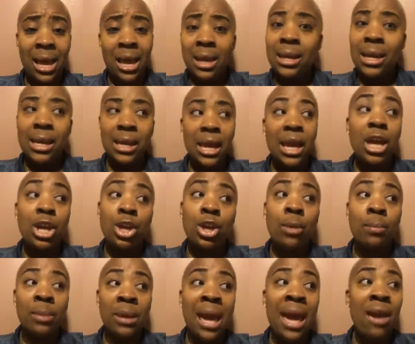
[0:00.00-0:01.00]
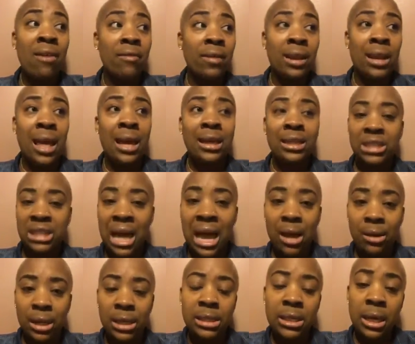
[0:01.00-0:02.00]
then yeah, you're behaving like a
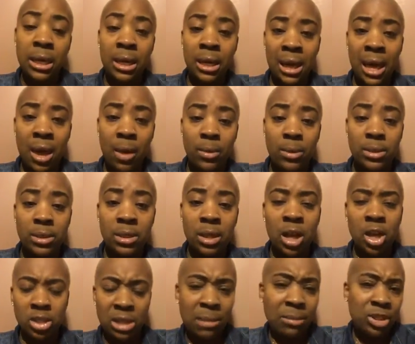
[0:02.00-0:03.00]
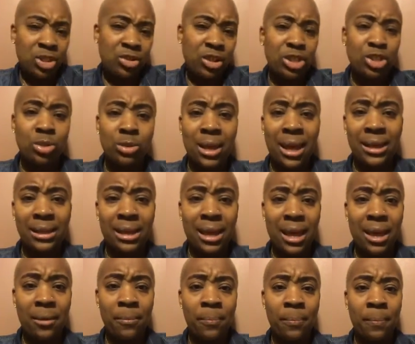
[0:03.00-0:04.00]
child that's getting allowance. So I'm gonna treat you like
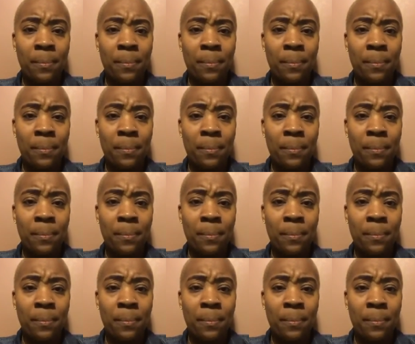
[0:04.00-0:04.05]
that.